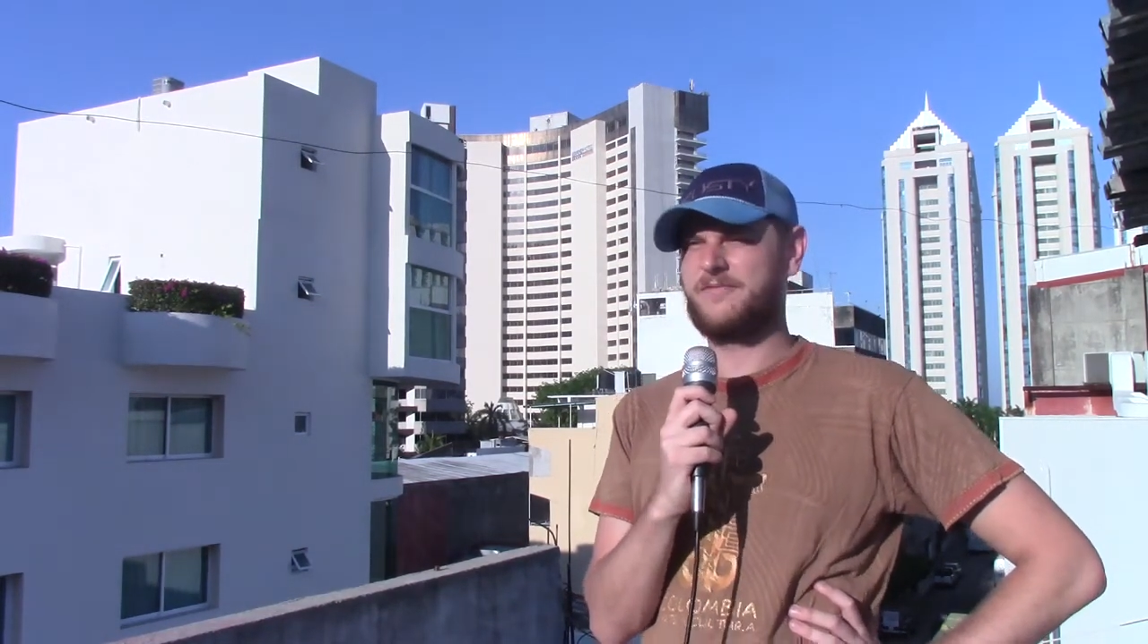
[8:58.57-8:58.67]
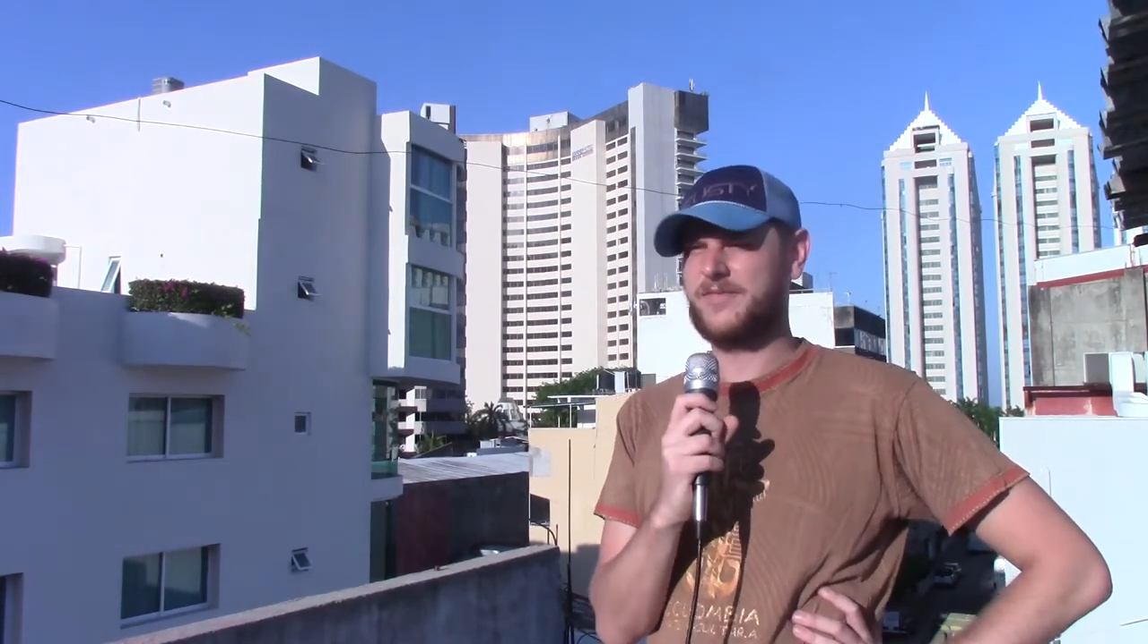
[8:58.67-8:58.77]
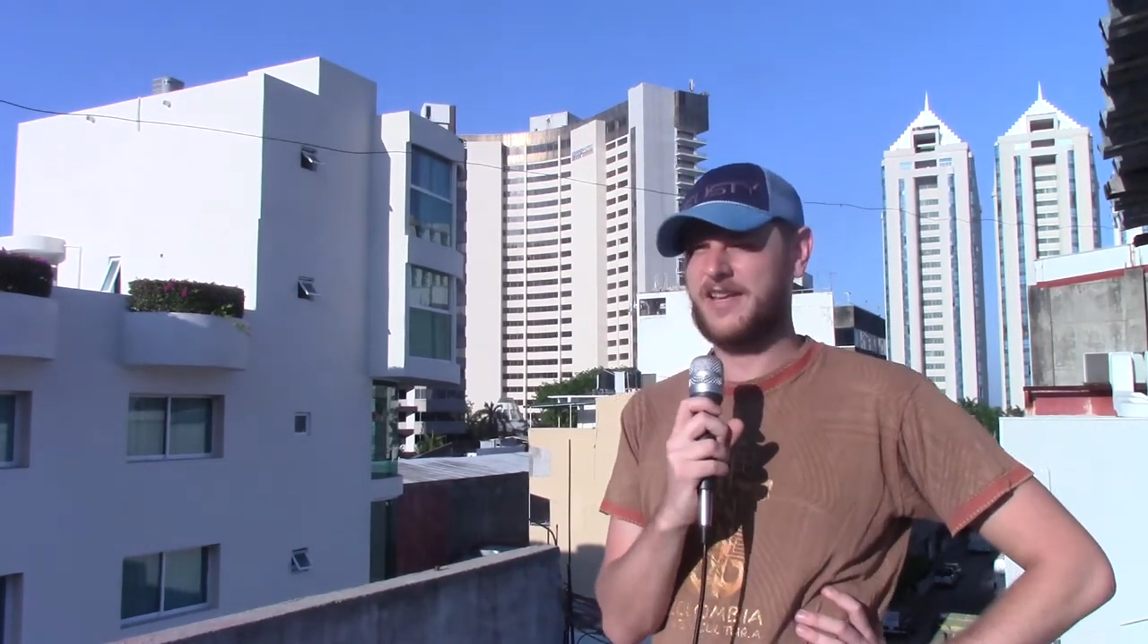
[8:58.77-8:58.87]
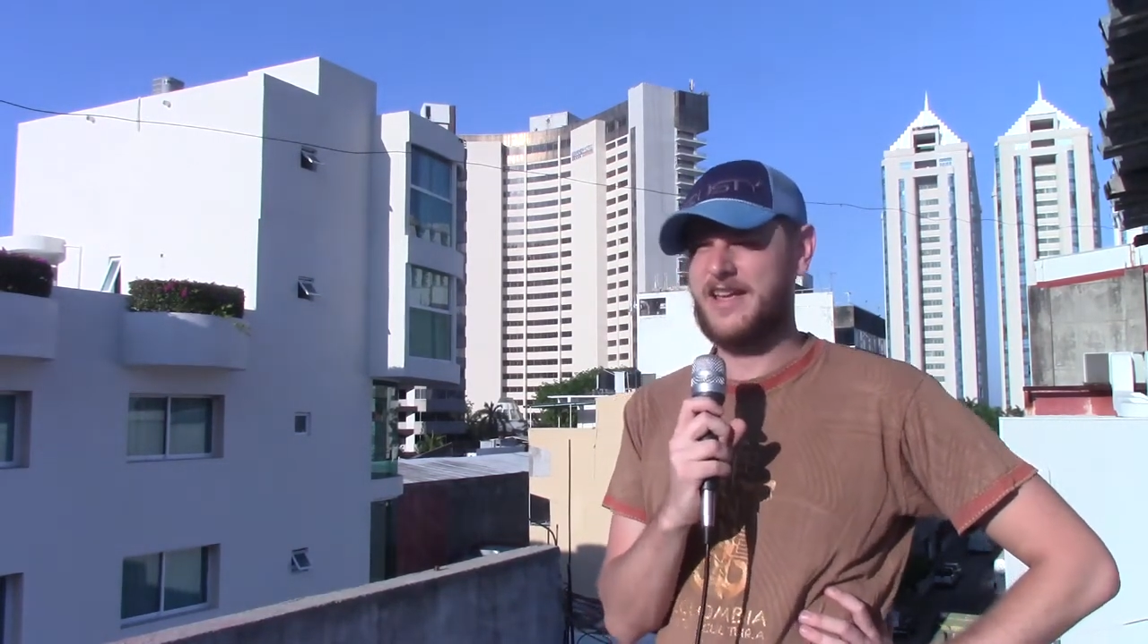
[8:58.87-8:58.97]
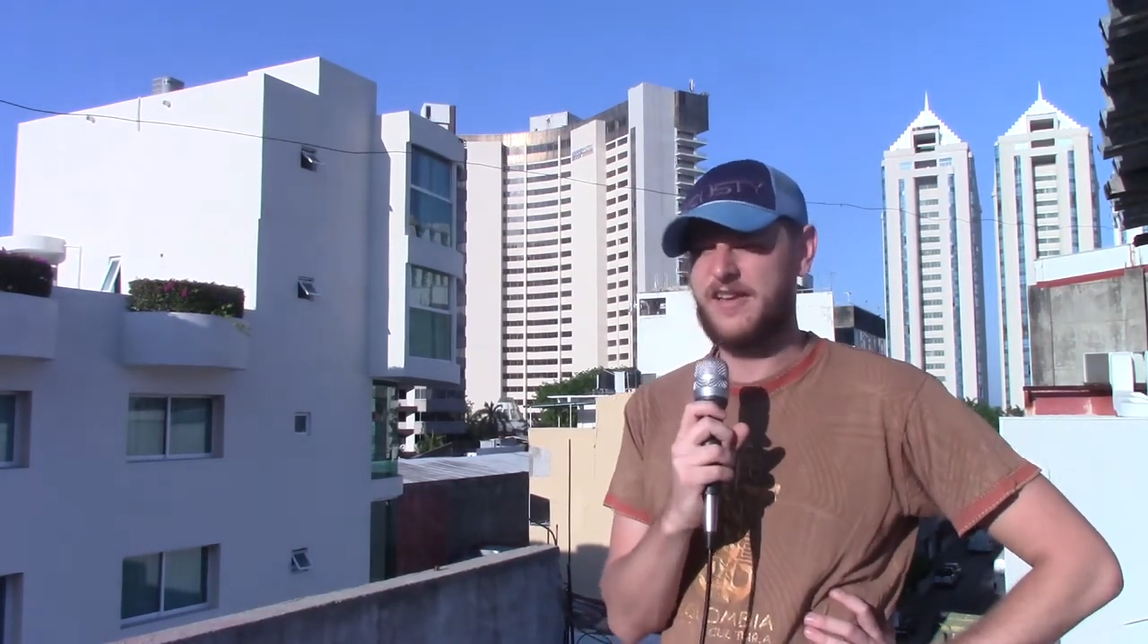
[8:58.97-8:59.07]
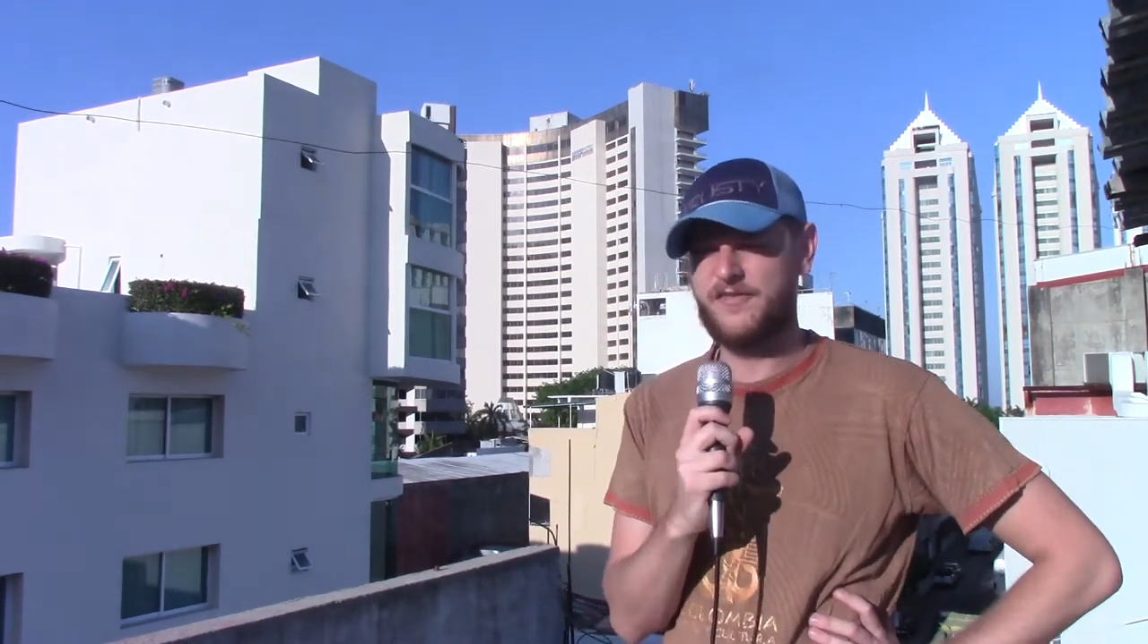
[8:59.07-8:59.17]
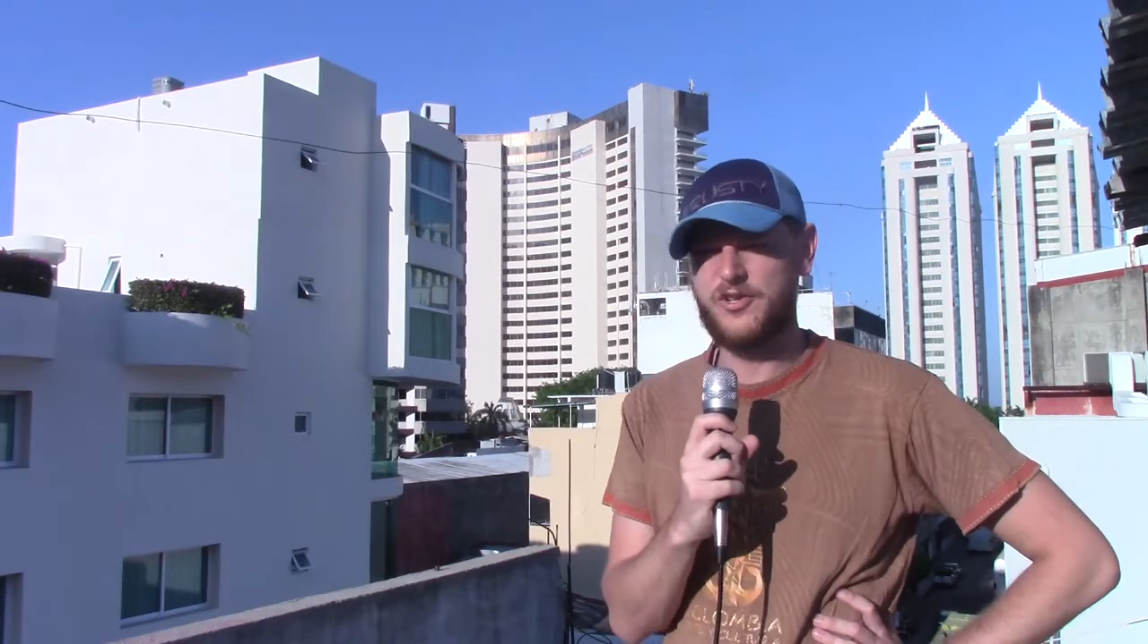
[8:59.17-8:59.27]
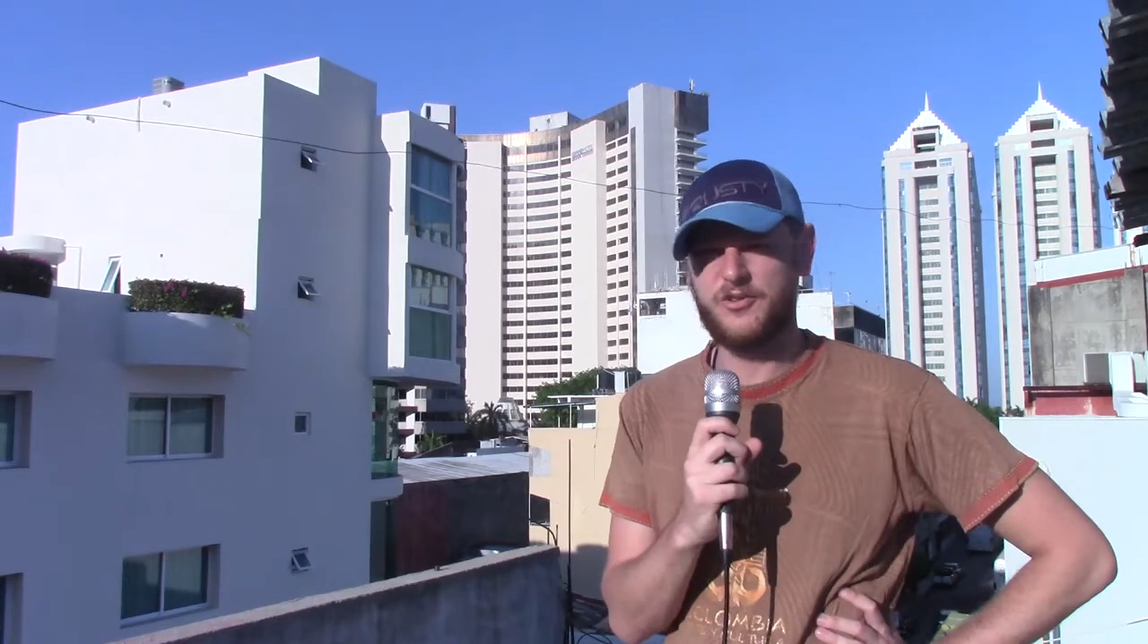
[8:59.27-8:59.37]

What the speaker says: if you're